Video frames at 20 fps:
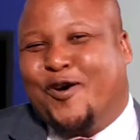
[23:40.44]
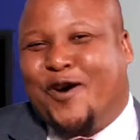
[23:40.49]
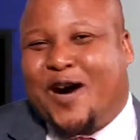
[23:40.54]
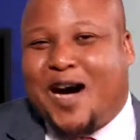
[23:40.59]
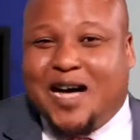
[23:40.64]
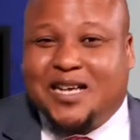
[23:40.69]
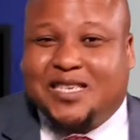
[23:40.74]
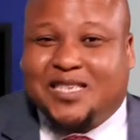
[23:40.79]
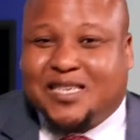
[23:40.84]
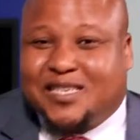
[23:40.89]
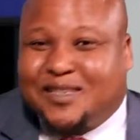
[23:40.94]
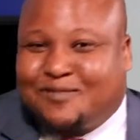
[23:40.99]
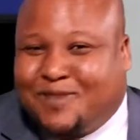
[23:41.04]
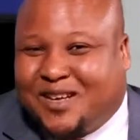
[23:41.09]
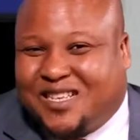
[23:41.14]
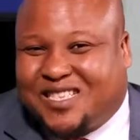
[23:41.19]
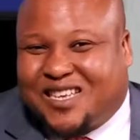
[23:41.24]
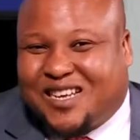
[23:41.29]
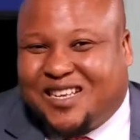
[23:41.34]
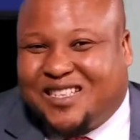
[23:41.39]
I took my
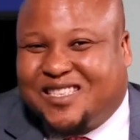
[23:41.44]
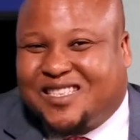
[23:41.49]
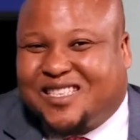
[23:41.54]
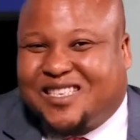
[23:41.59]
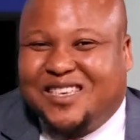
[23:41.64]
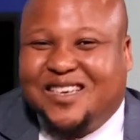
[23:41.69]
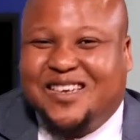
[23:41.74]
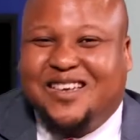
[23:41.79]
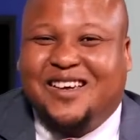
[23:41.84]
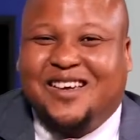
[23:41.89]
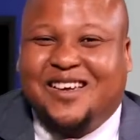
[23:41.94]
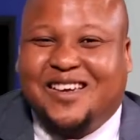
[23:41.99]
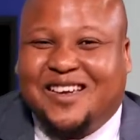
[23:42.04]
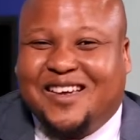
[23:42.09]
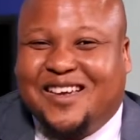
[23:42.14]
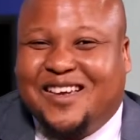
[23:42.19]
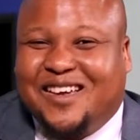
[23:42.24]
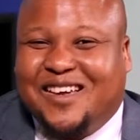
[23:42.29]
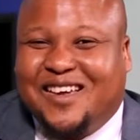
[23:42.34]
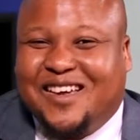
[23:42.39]
chance.
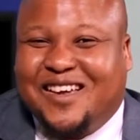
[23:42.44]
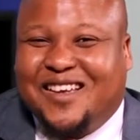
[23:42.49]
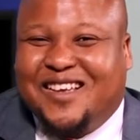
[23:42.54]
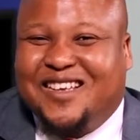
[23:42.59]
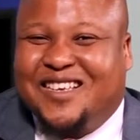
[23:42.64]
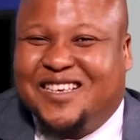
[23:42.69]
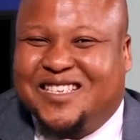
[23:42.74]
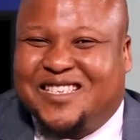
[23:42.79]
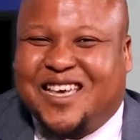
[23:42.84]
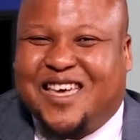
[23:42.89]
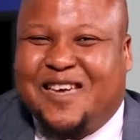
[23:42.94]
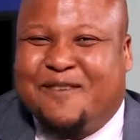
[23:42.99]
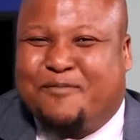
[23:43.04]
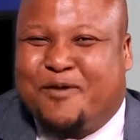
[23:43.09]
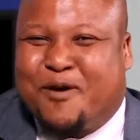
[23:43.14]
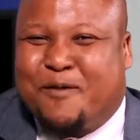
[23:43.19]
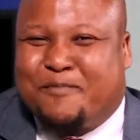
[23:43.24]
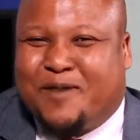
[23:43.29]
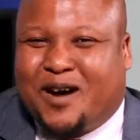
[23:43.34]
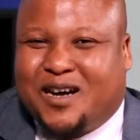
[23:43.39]
He's a hip
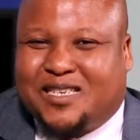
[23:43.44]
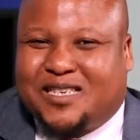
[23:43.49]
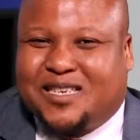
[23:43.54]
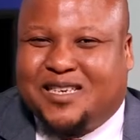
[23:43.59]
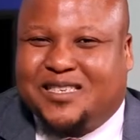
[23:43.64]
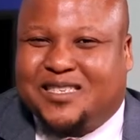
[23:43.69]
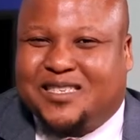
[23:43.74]
hop artist.